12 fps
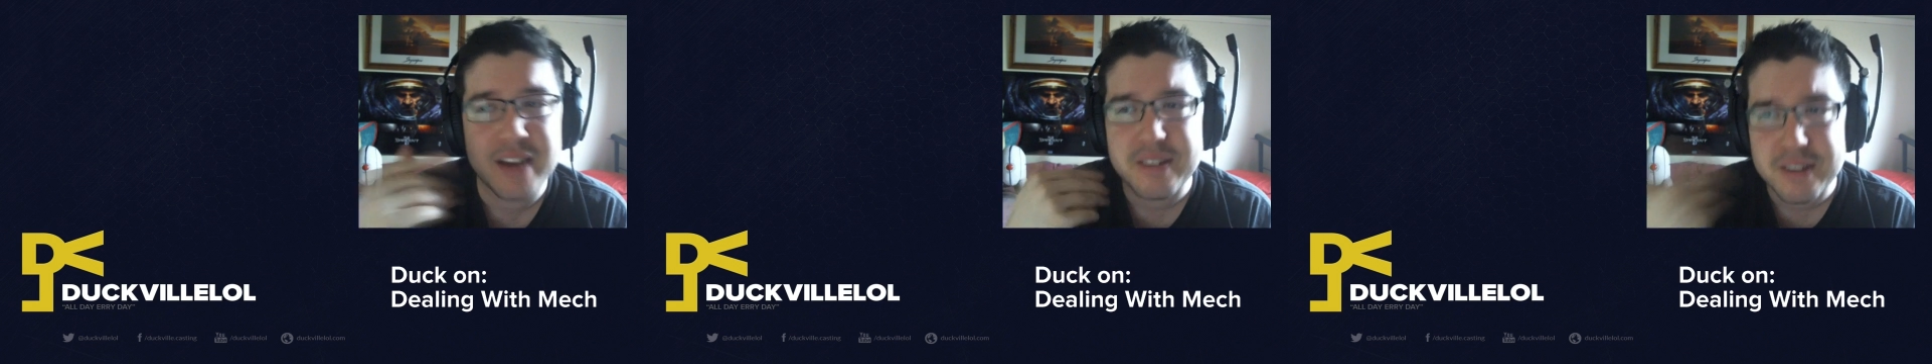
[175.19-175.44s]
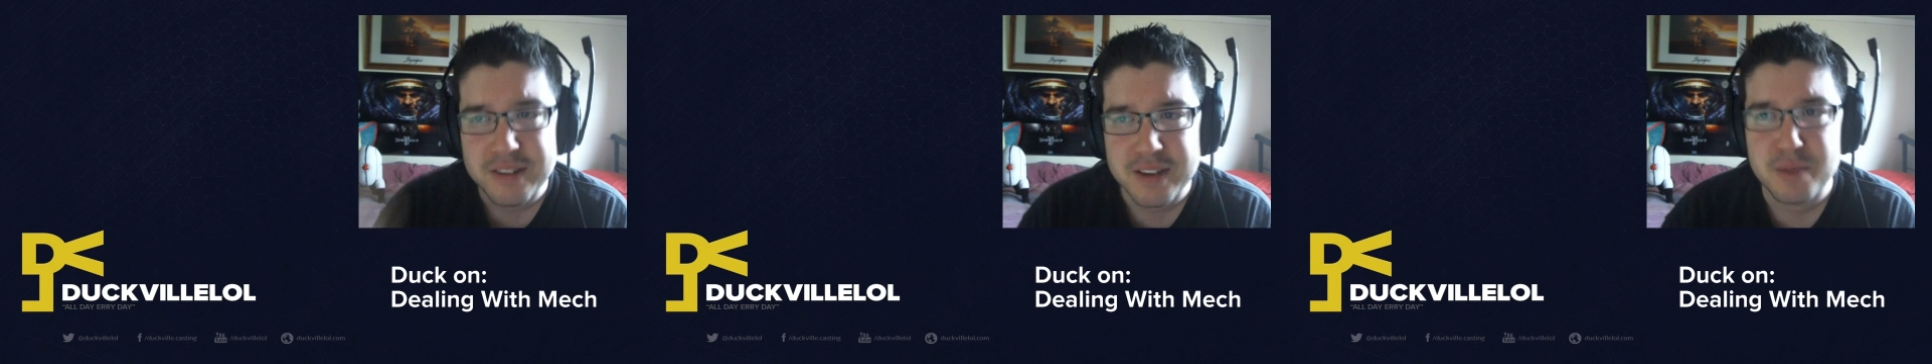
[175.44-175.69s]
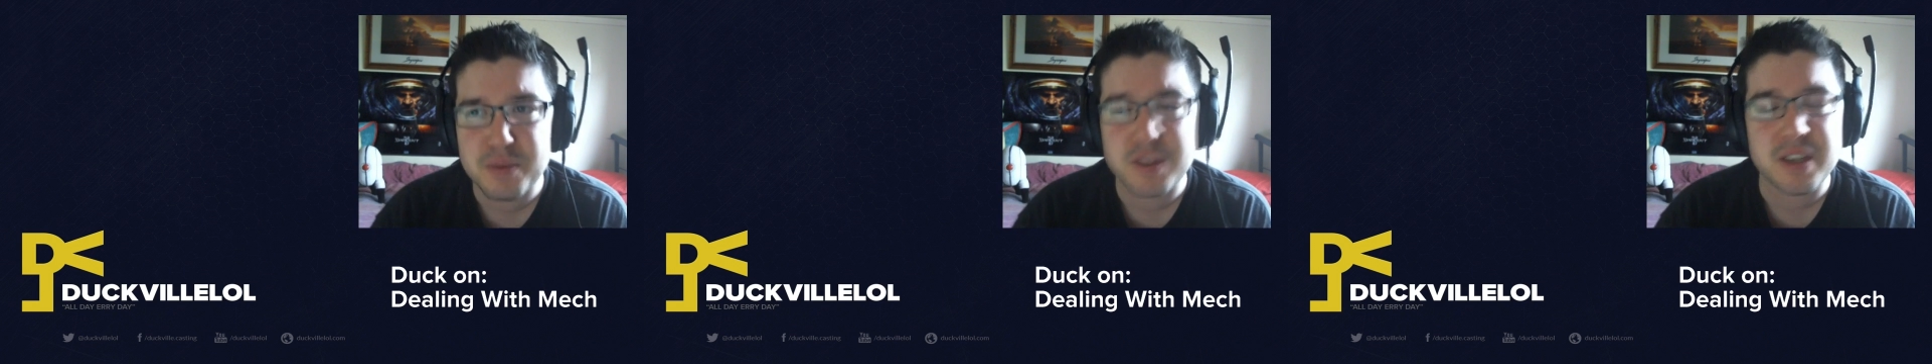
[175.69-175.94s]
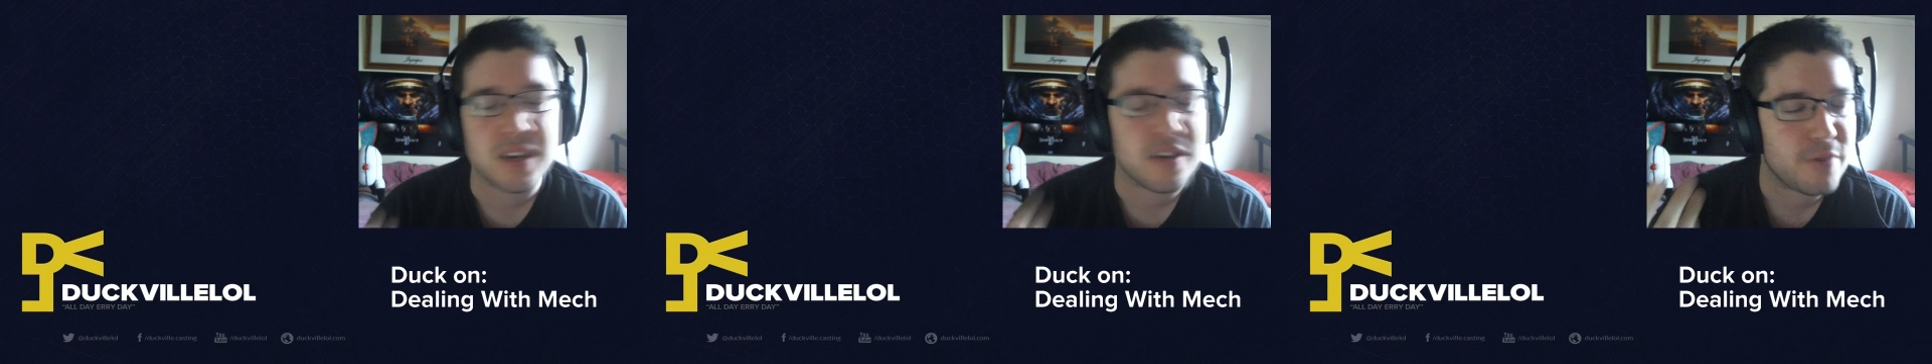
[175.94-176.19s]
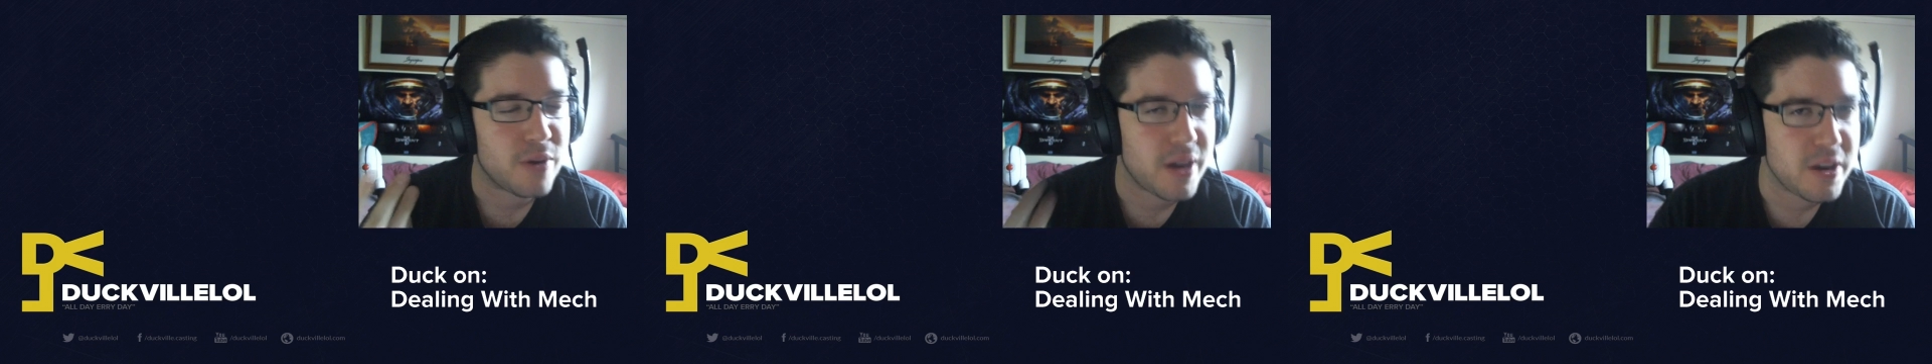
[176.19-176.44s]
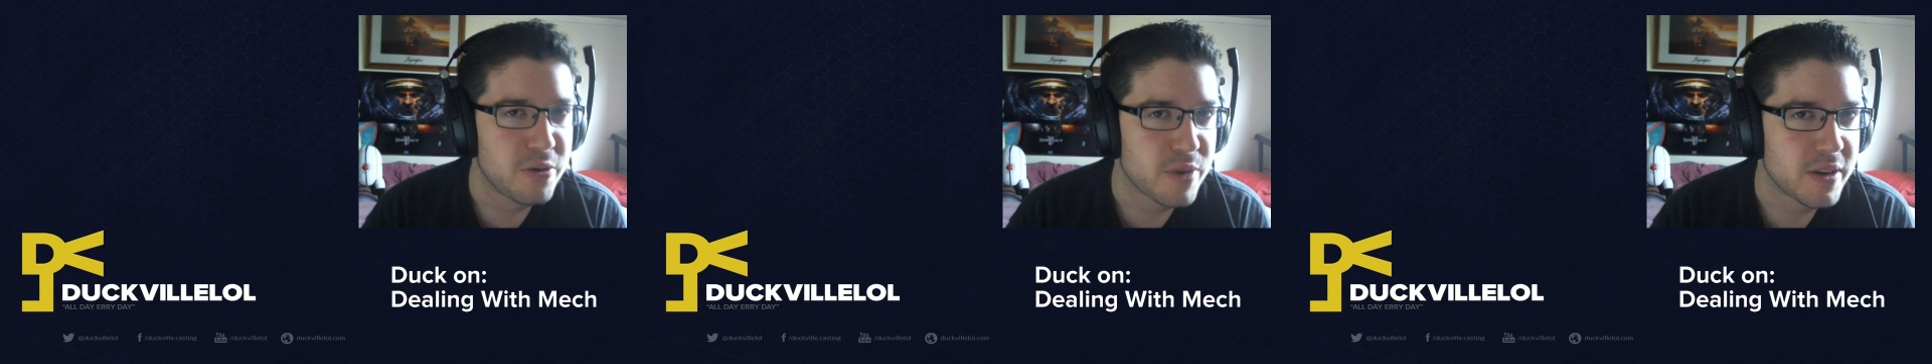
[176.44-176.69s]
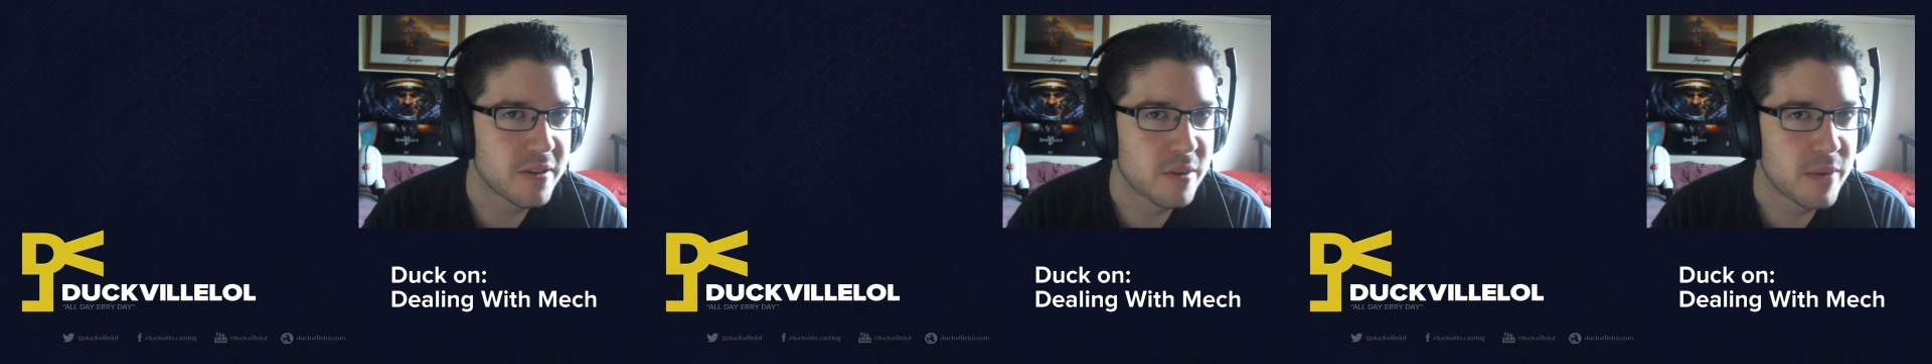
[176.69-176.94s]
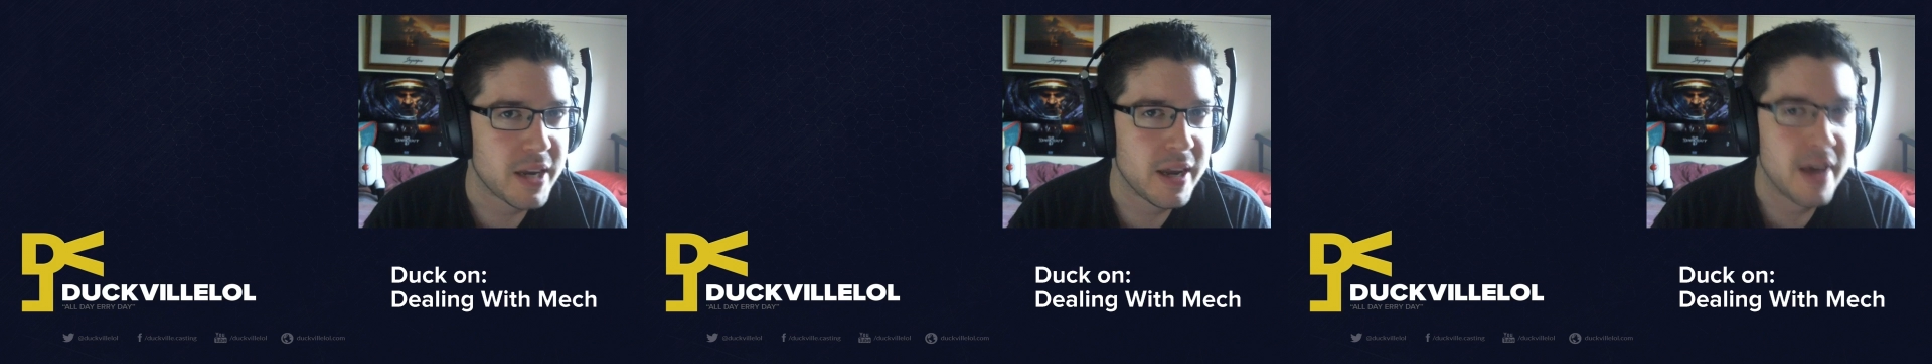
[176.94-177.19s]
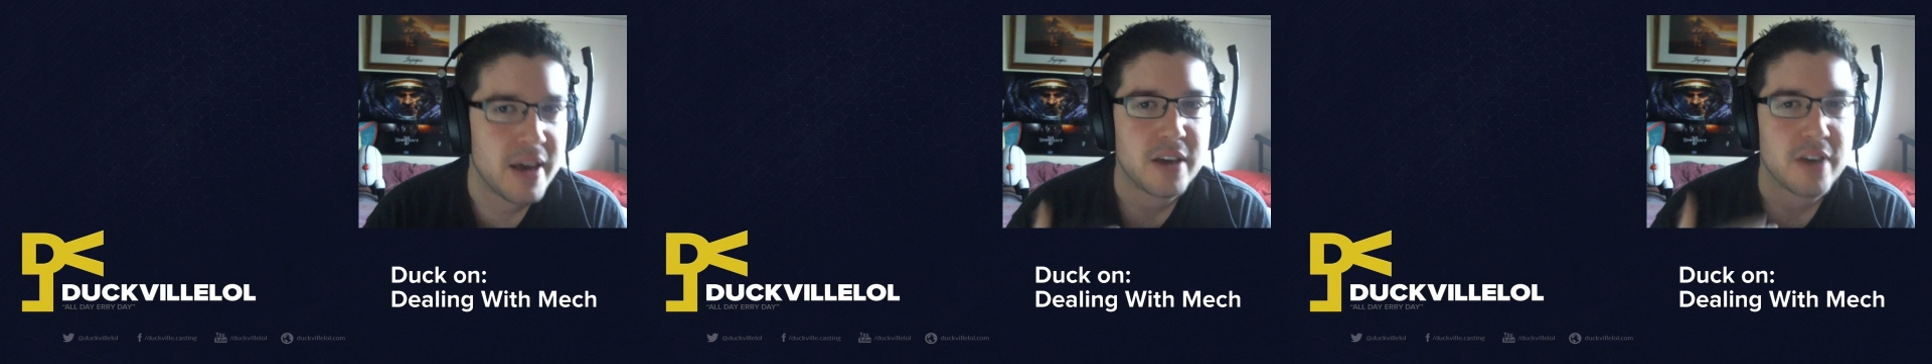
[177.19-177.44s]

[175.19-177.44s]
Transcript: And it's the same thing. If you underestimate,